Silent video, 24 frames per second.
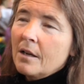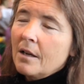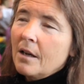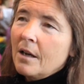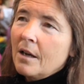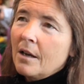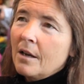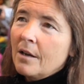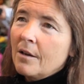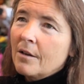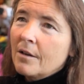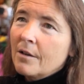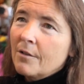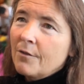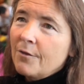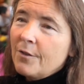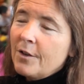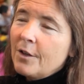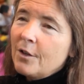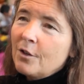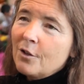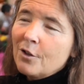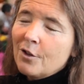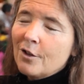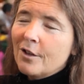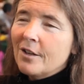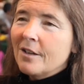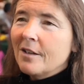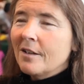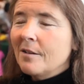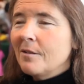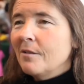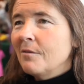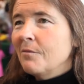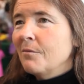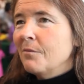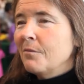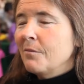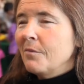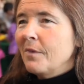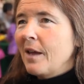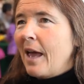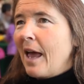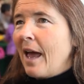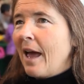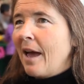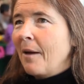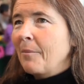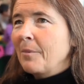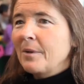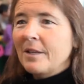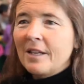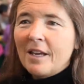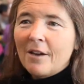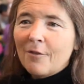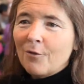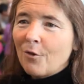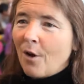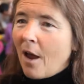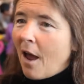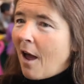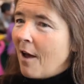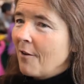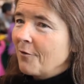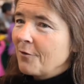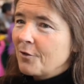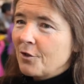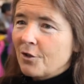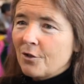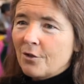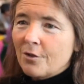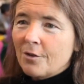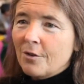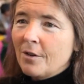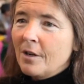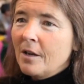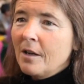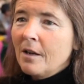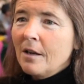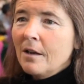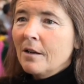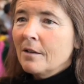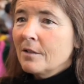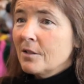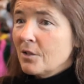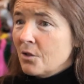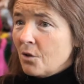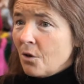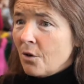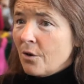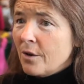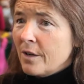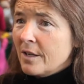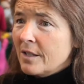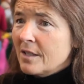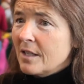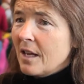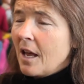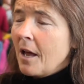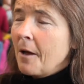uh, feel-good, happily ever after stories.